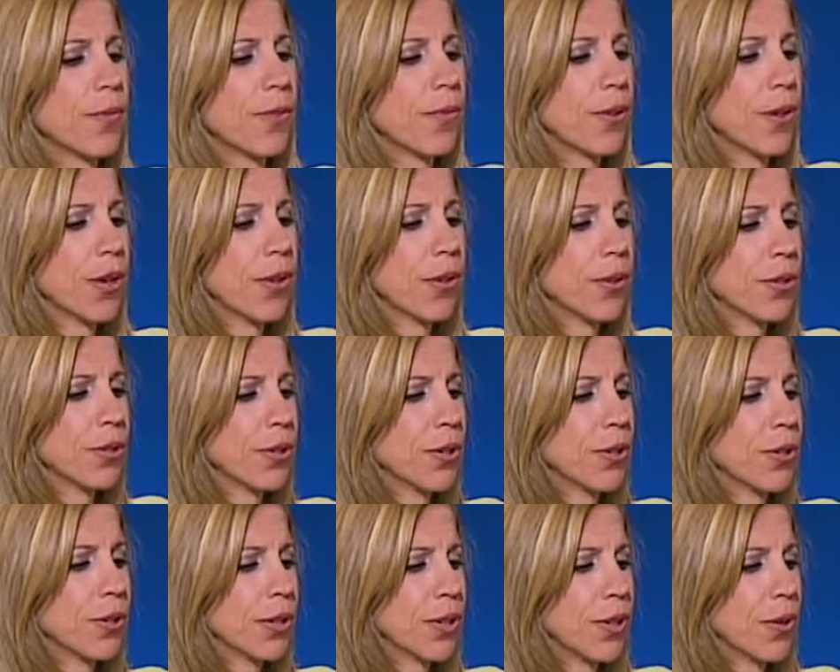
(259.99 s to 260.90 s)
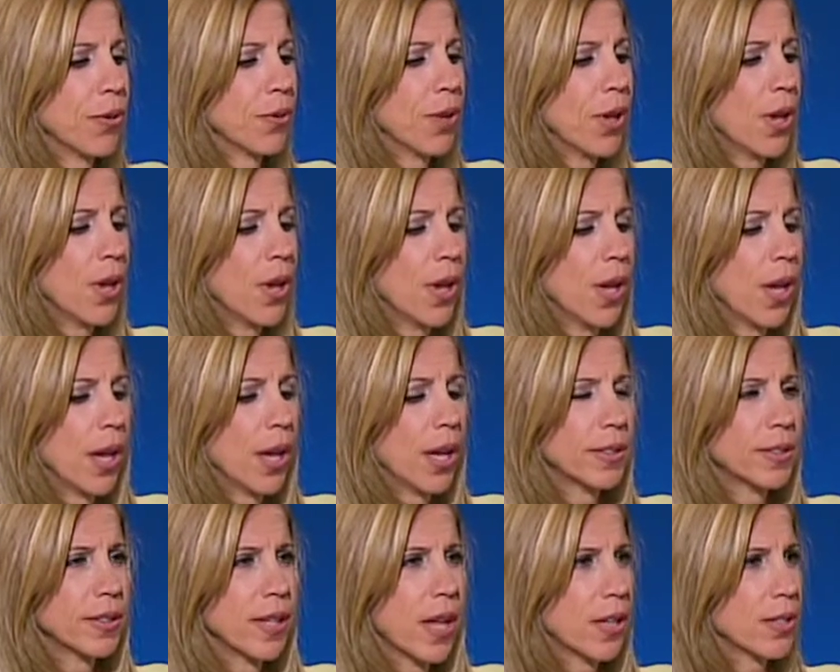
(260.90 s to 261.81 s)
Freeholder. You know,
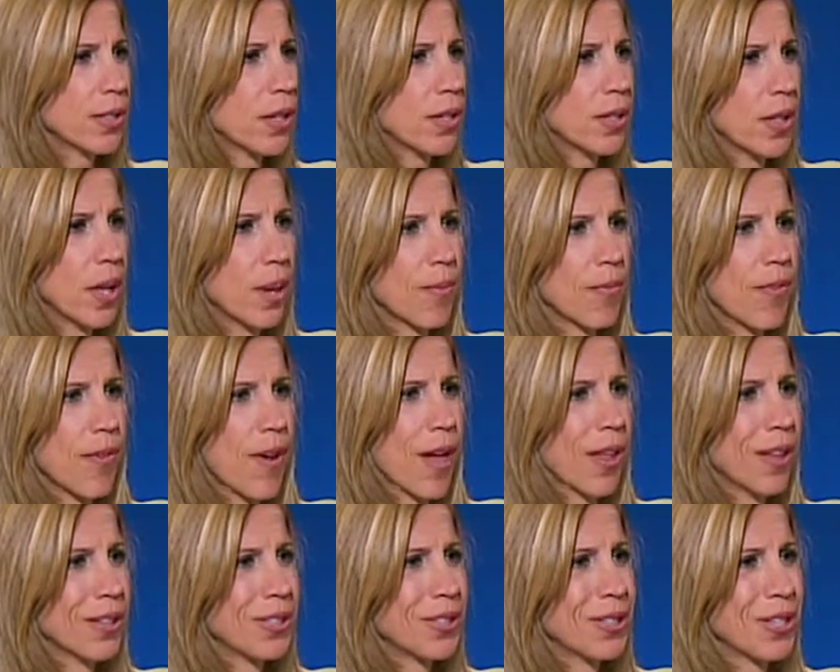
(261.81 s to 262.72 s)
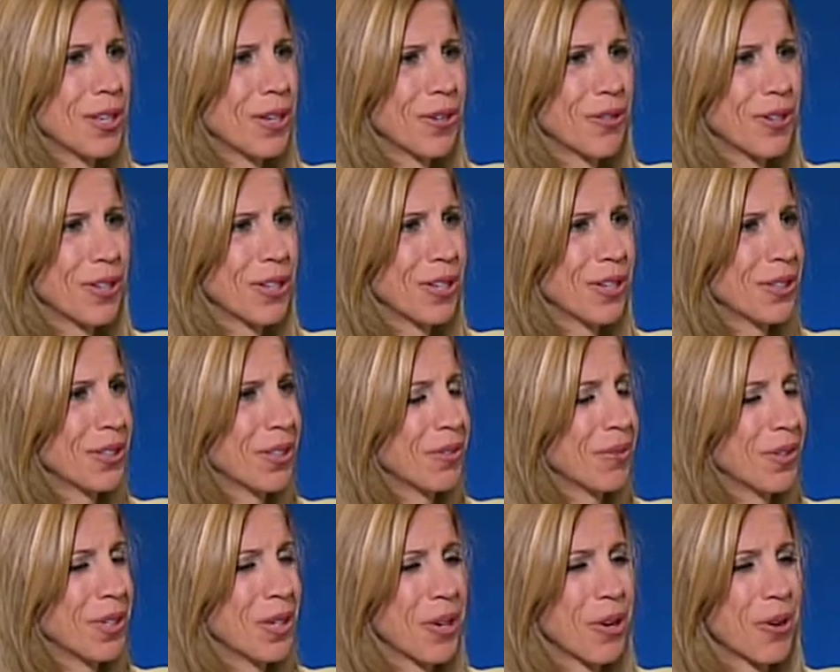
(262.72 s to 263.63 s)
it's not just them volunteering,
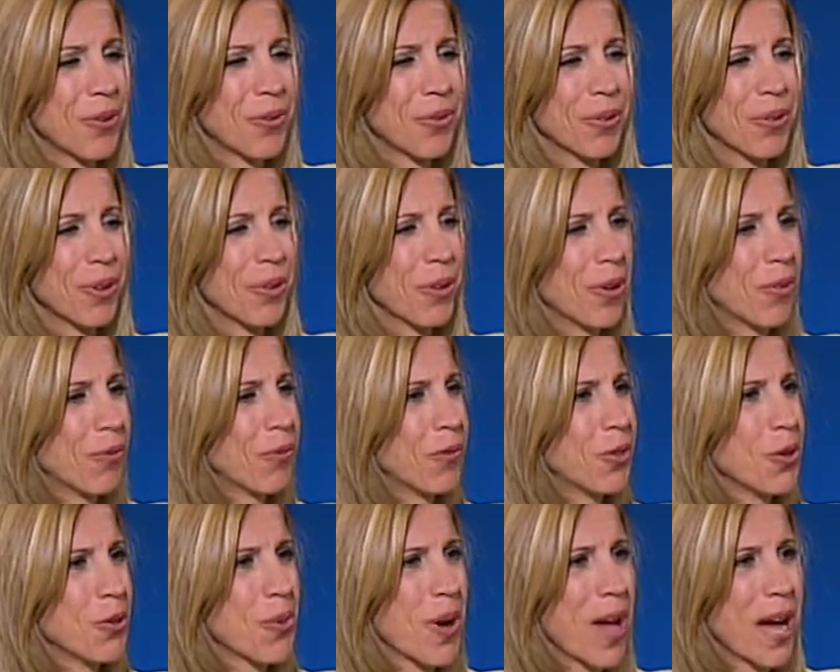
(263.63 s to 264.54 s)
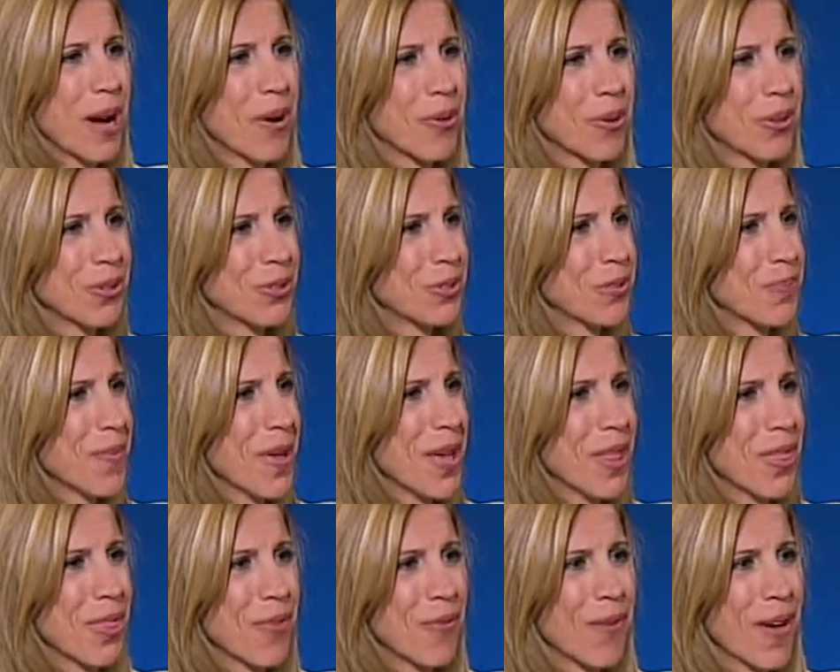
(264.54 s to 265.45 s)
you know, a few hours, a
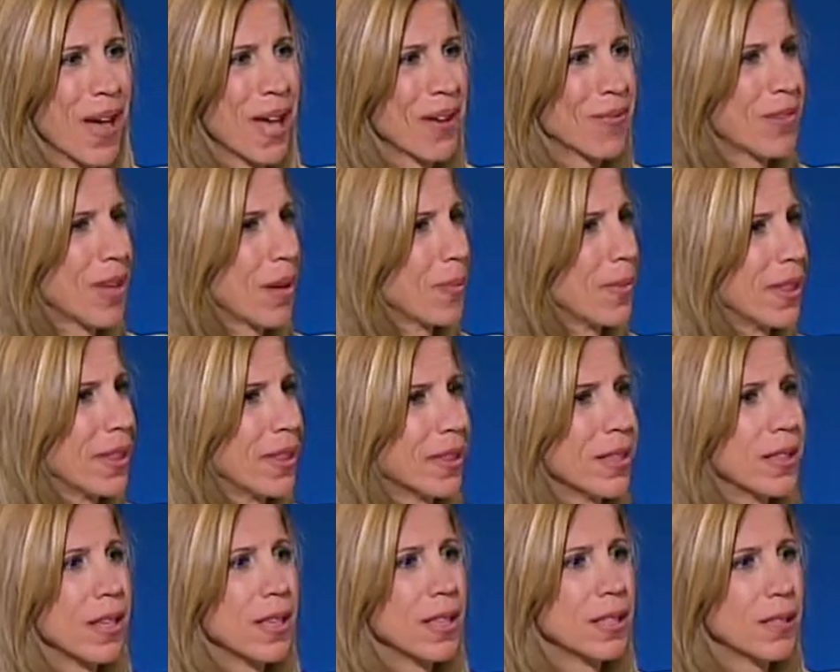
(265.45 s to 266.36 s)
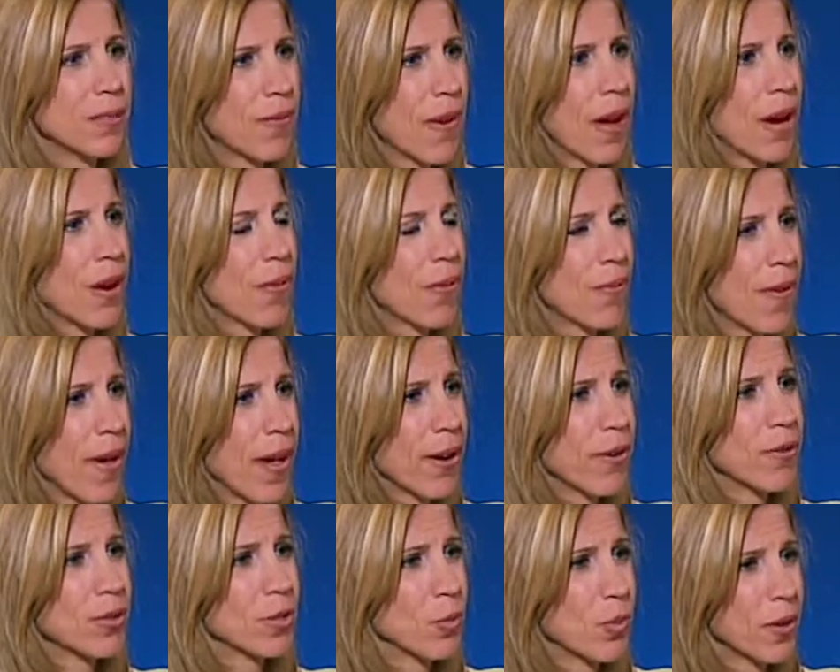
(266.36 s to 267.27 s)
month, five. I mean, these
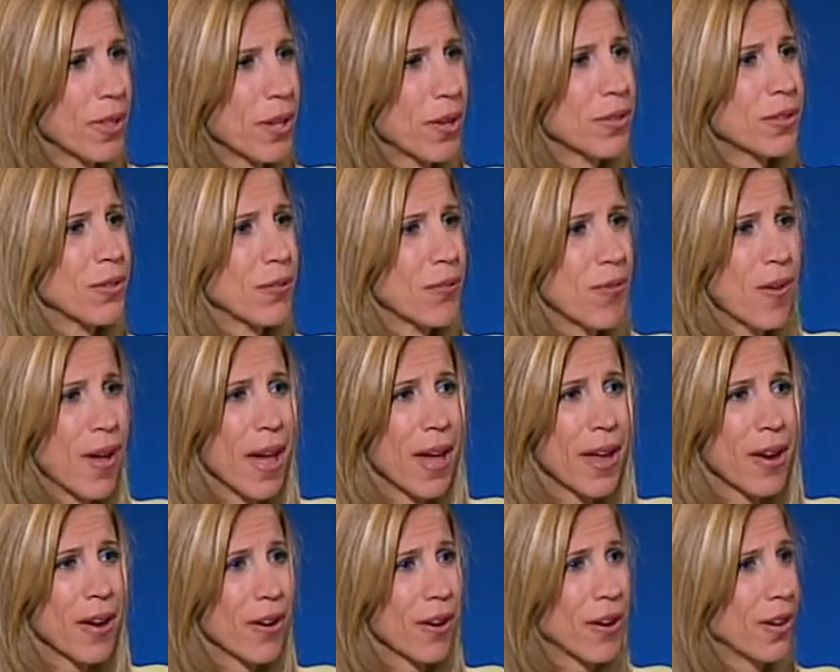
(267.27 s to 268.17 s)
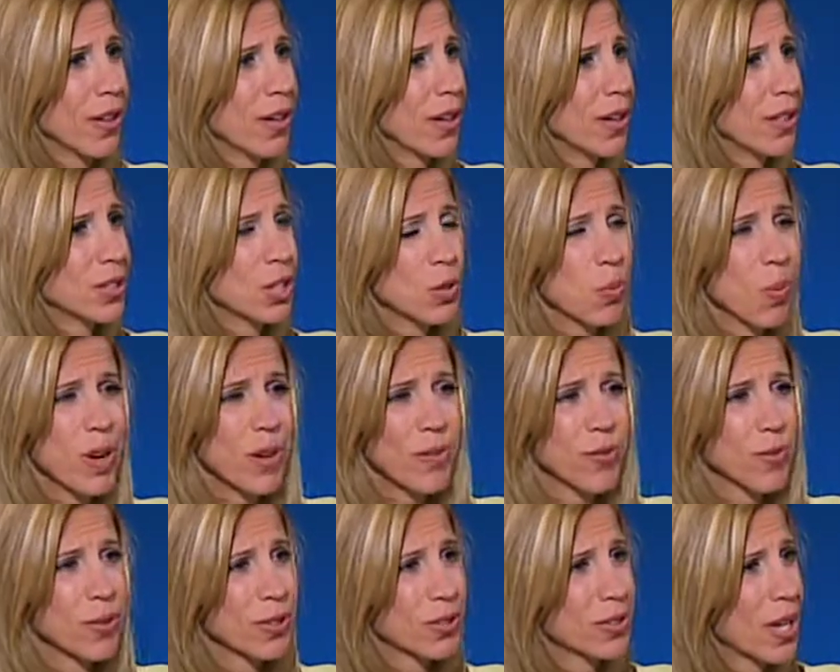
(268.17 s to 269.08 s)
firefighters, when there's a fire, it's
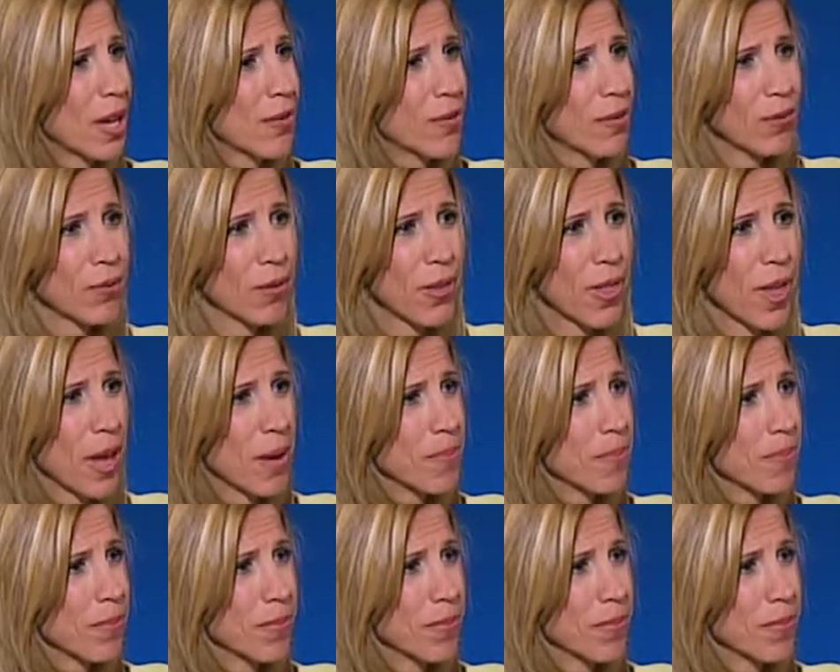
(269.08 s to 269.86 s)
24 7 for them.